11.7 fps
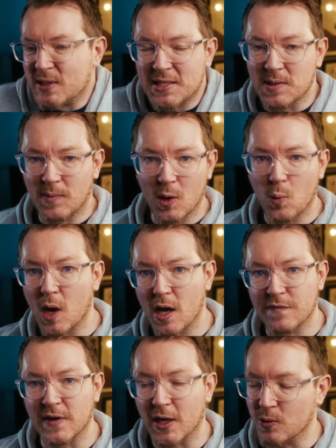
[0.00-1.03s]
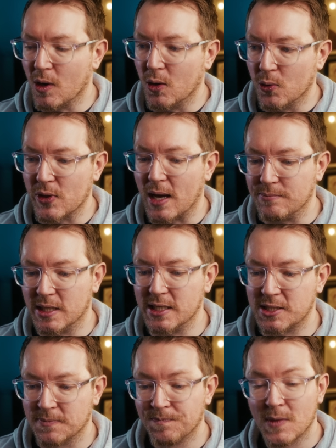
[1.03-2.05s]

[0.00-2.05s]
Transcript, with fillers: into my workflow all that much,